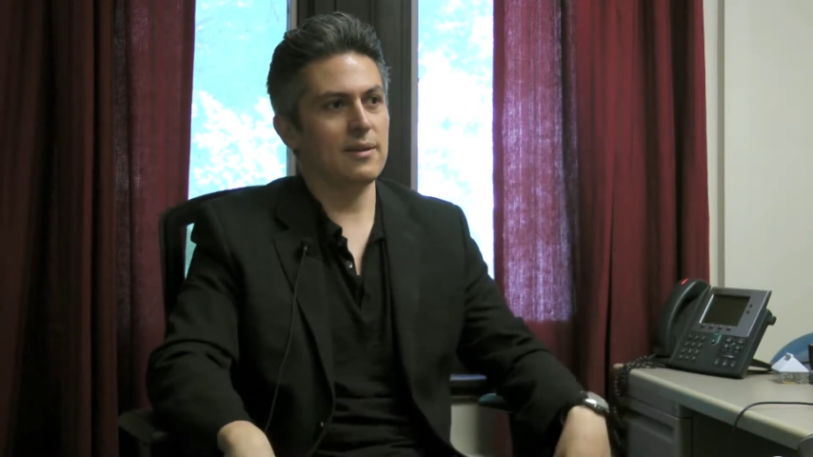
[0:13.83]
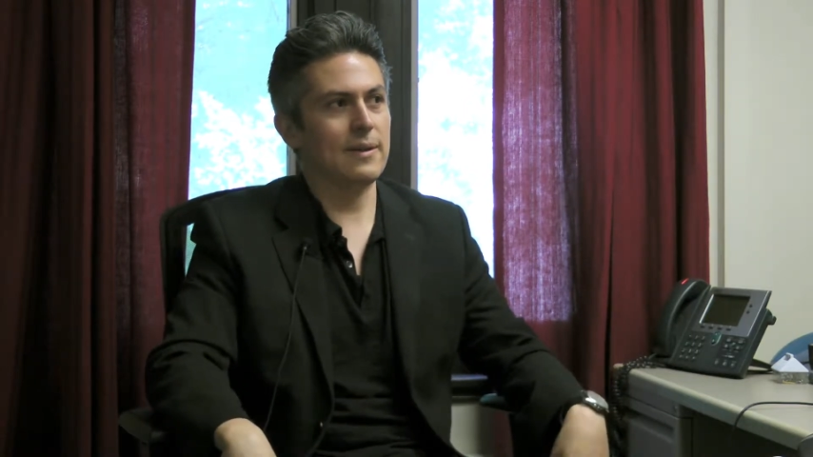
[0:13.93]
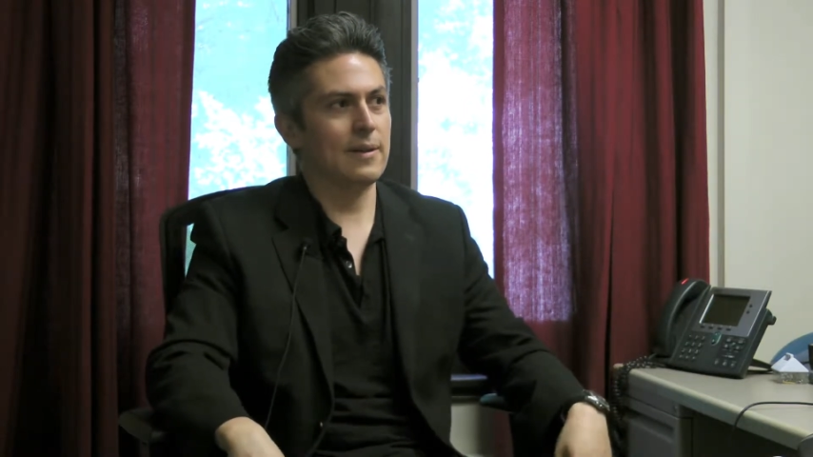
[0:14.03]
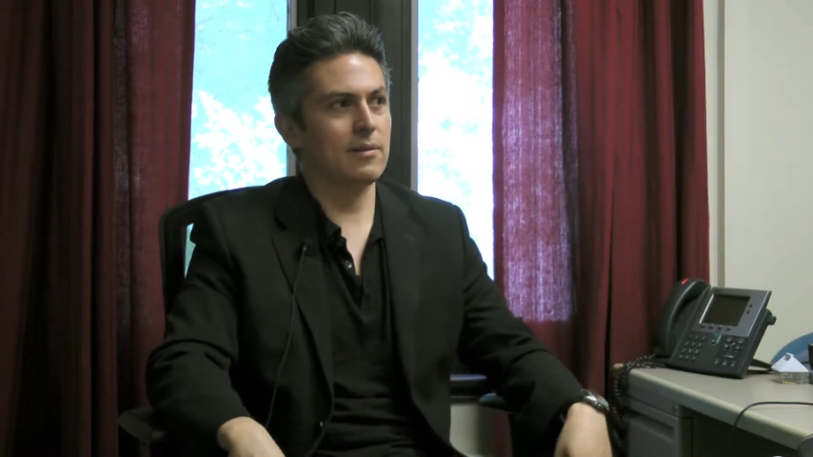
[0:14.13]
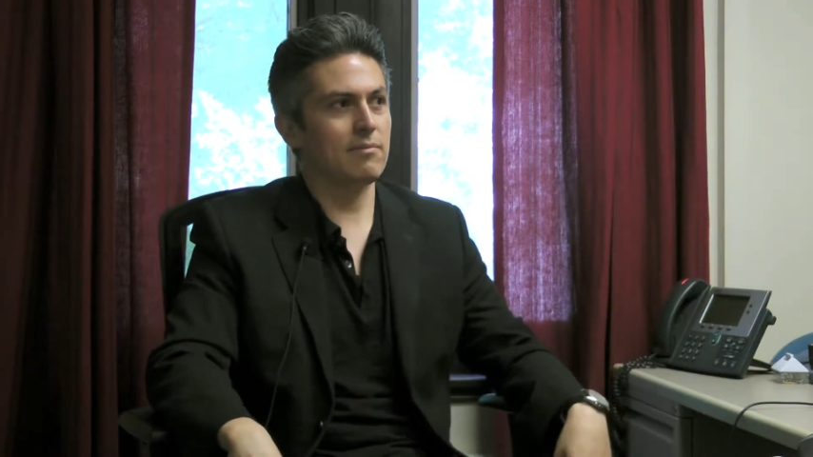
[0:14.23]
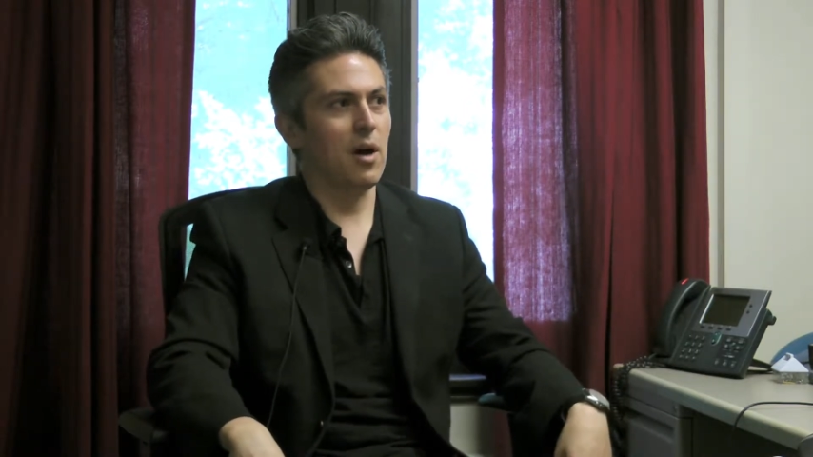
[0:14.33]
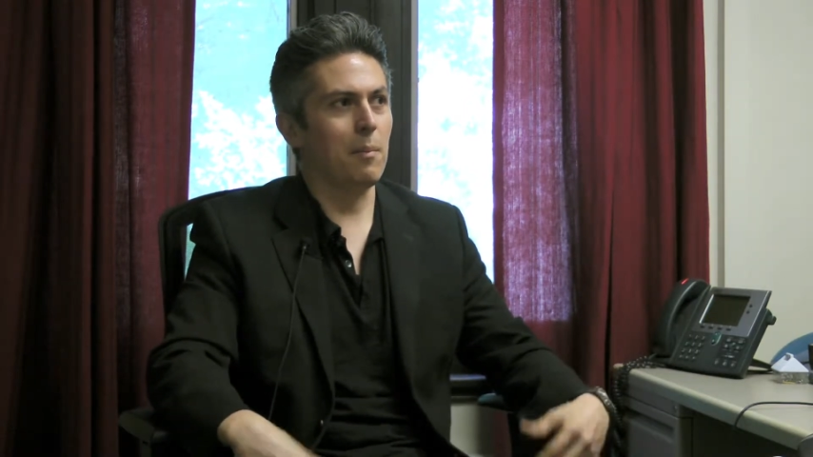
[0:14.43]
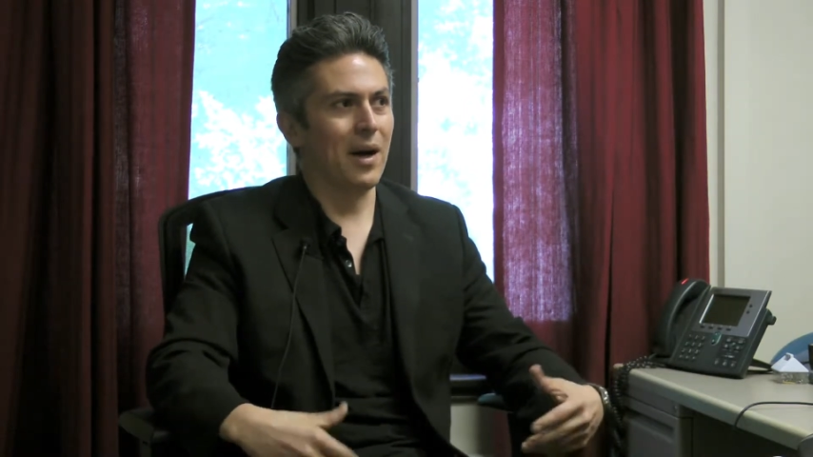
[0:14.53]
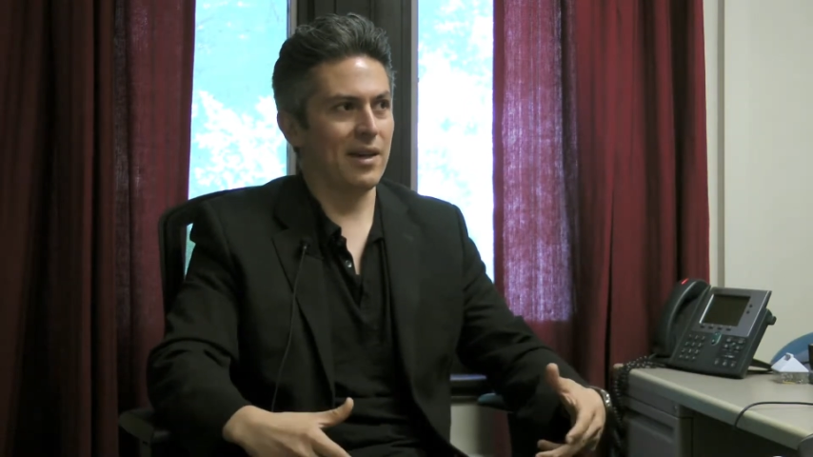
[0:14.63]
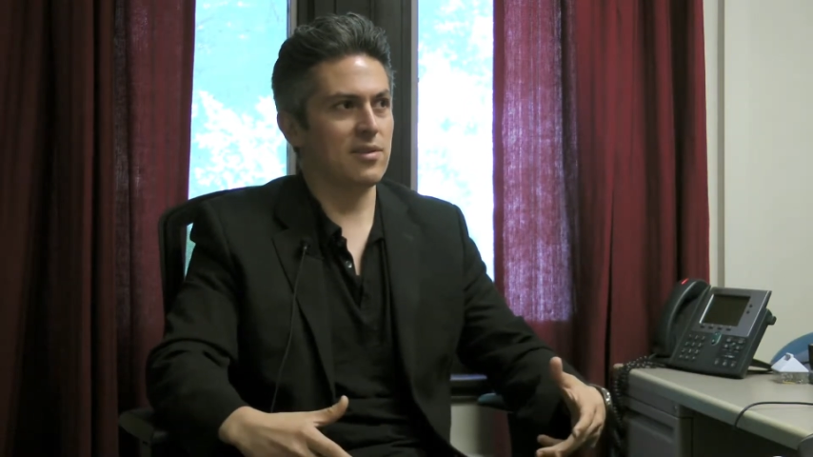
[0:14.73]
a
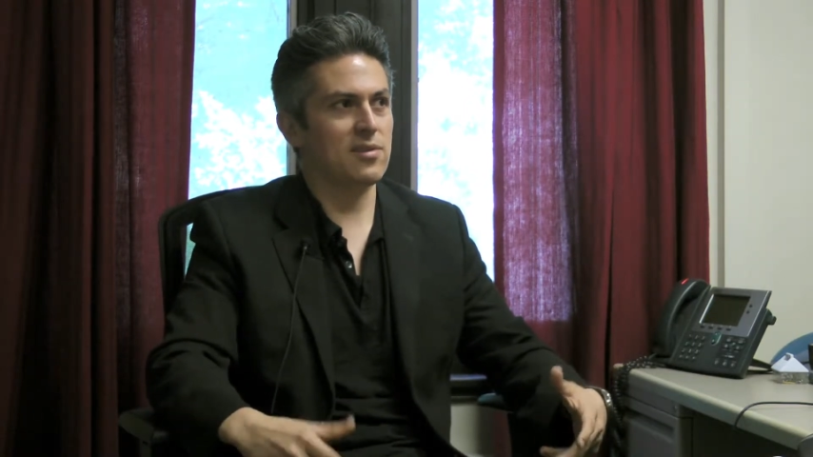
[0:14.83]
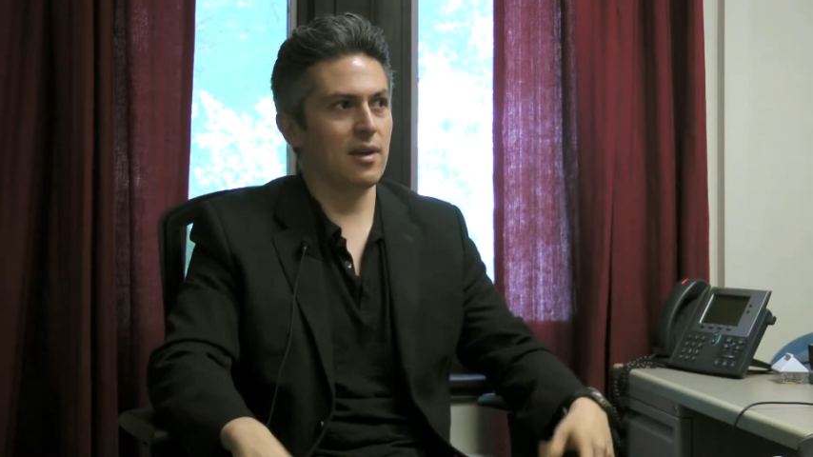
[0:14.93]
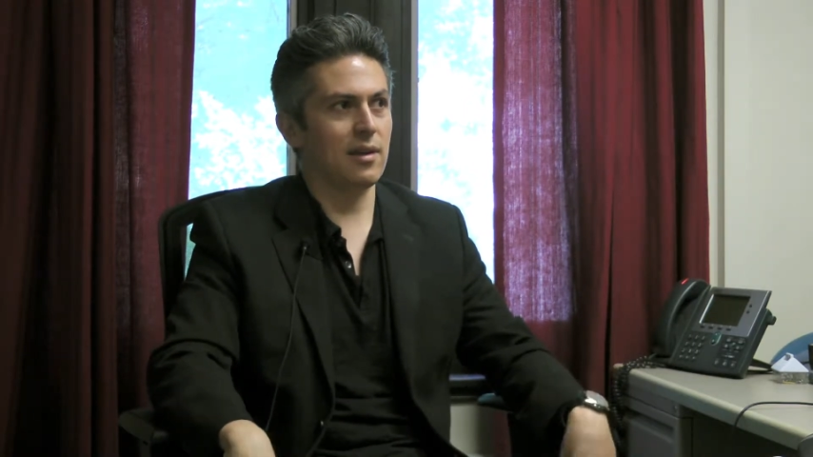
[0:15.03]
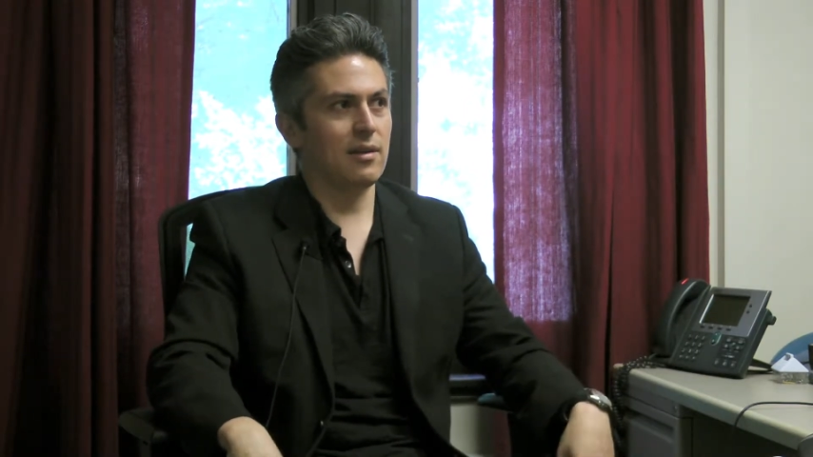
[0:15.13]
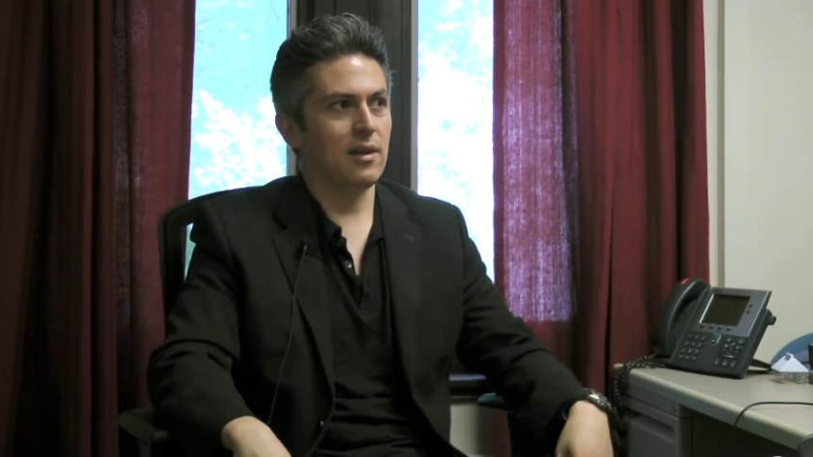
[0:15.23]
mindset,